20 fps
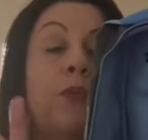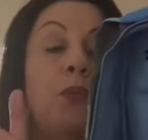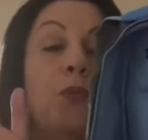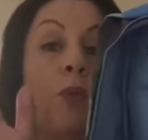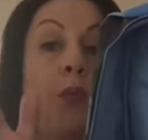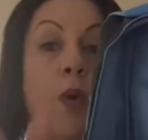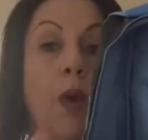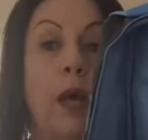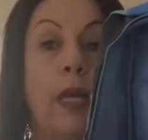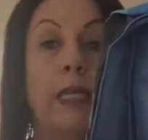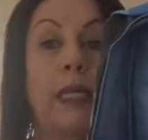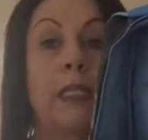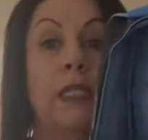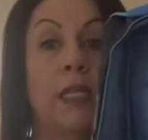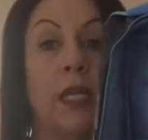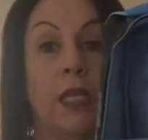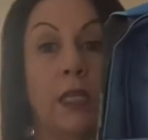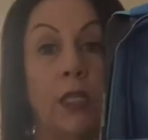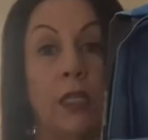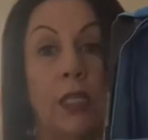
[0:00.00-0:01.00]
want it
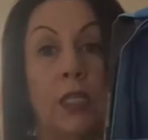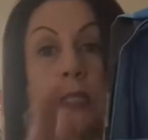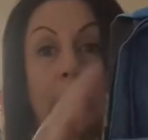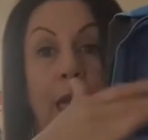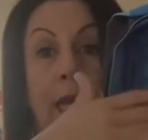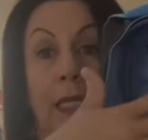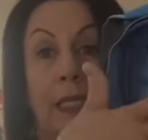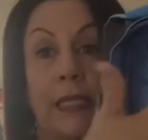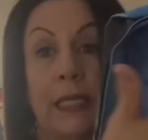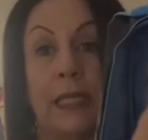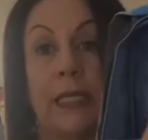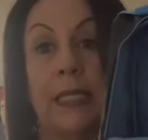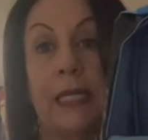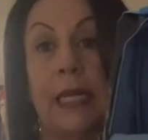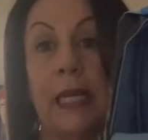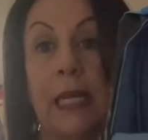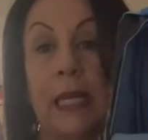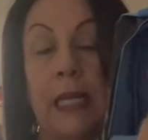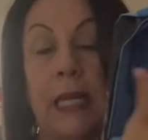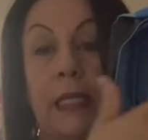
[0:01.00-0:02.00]
to look nice and
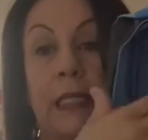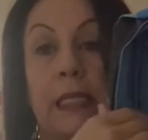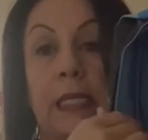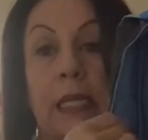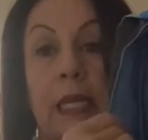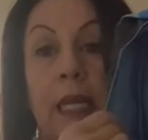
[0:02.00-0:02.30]
neat,